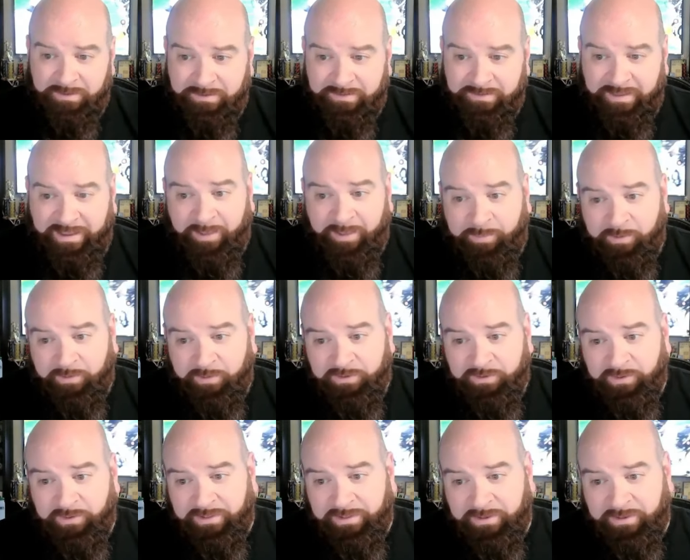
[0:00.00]
They got
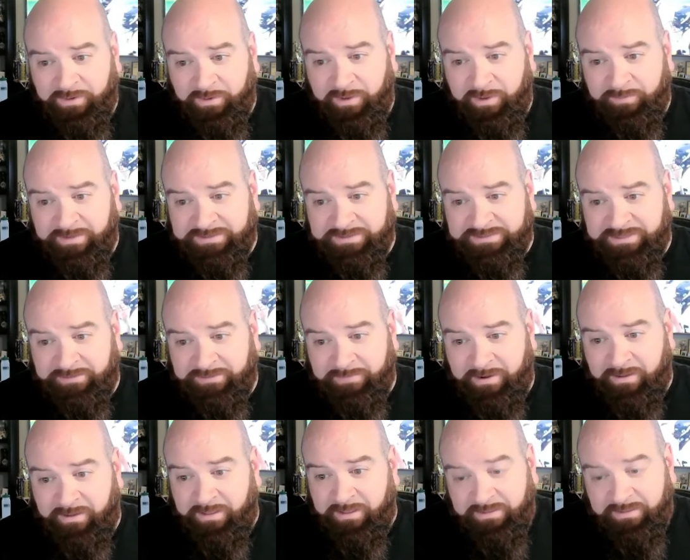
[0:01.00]
Purdue, Illinois, Michigan,
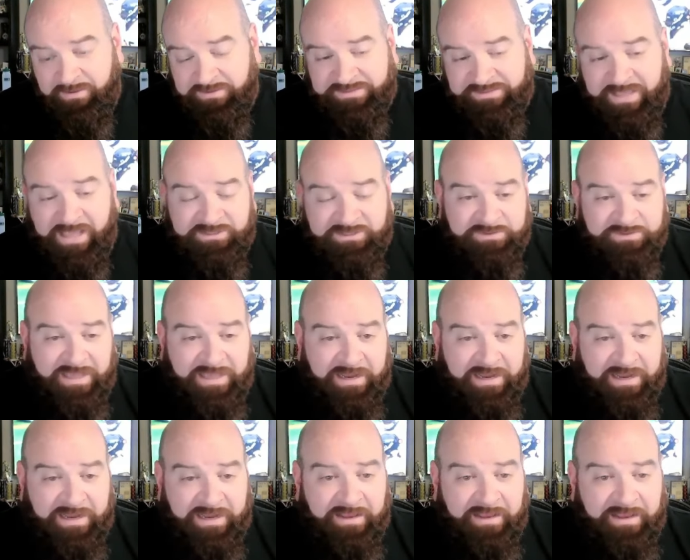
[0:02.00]
Maryland. Their schedule's kind
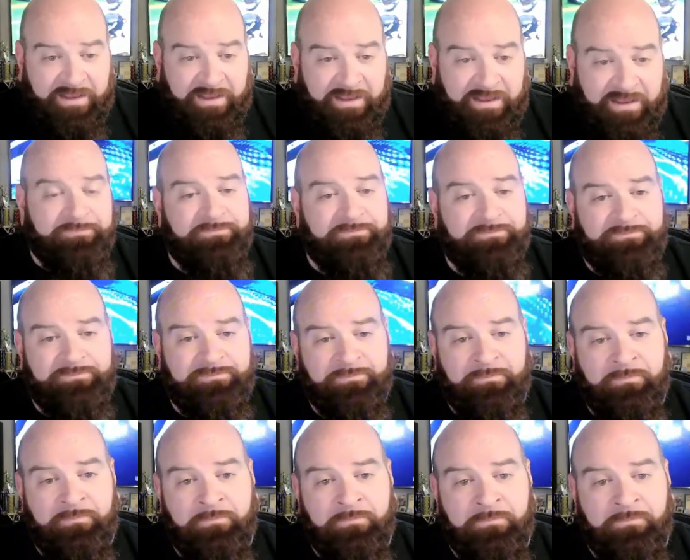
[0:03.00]
of thin.
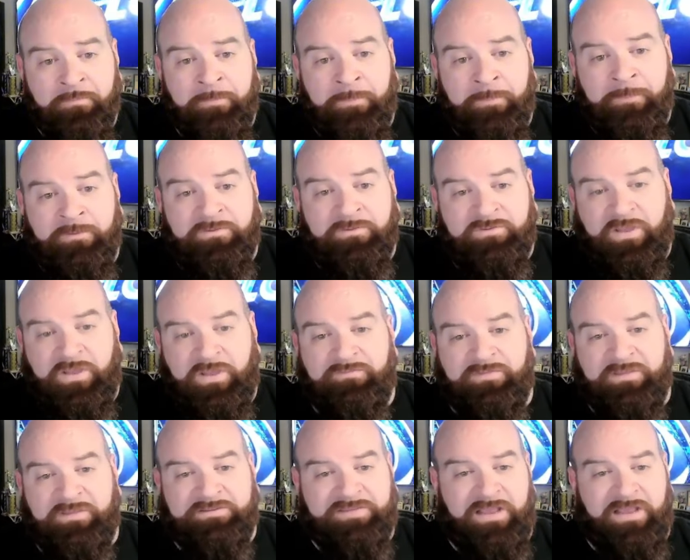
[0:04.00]

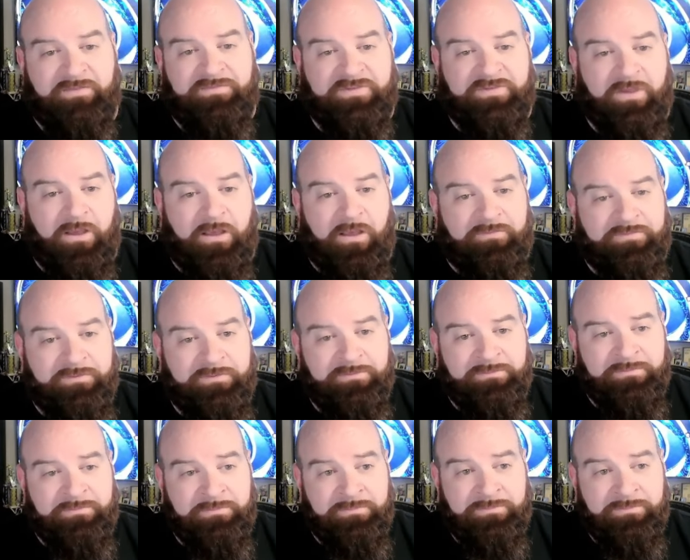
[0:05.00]
It's kind of
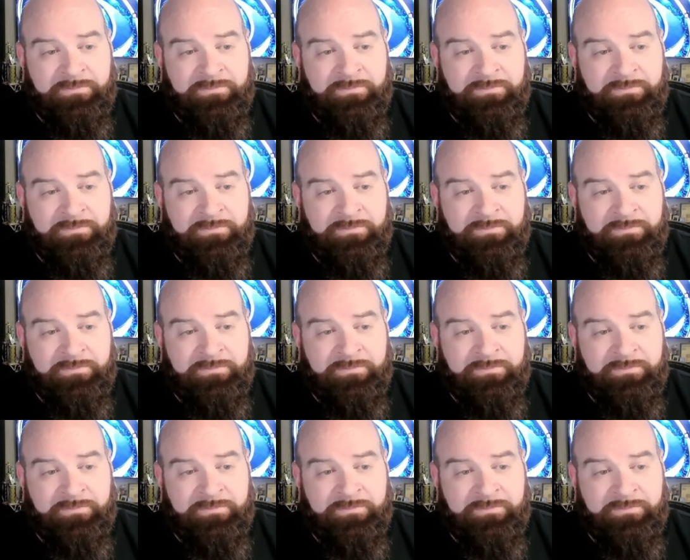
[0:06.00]
soft.